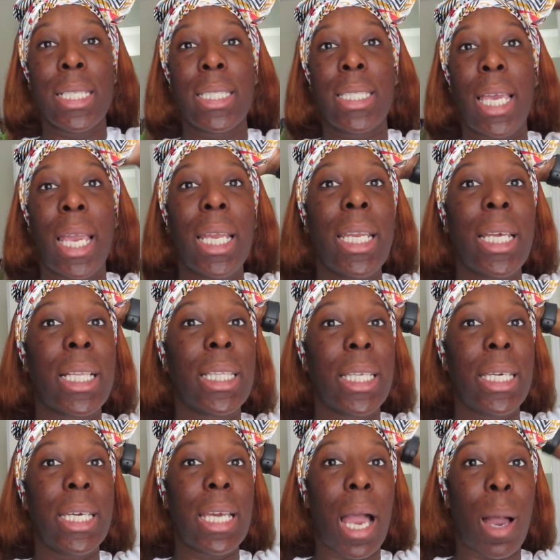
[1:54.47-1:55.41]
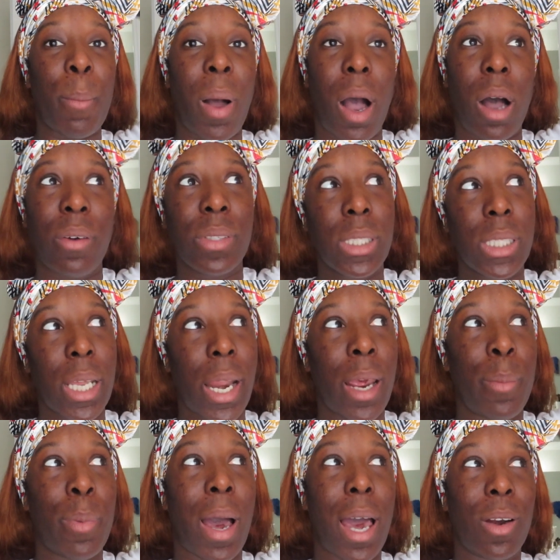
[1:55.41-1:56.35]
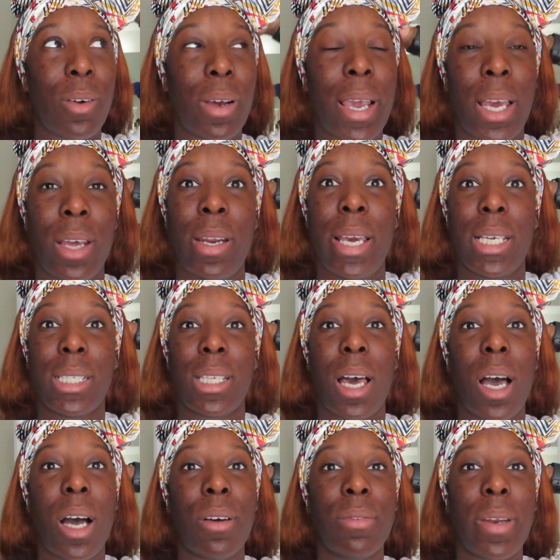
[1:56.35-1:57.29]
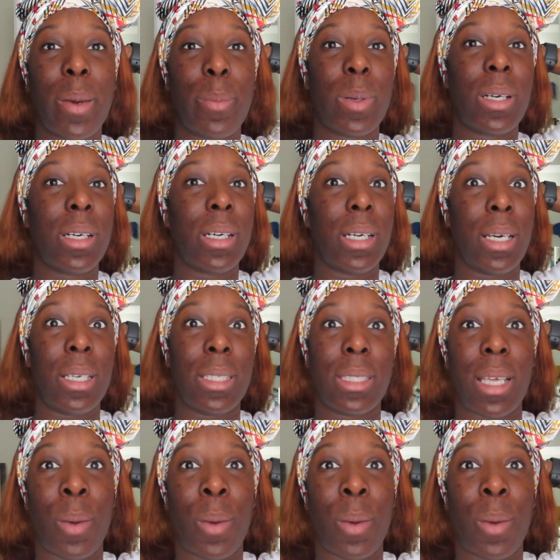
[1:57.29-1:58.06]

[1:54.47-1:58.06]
Technically I'm off today, but I don't count it as an off day because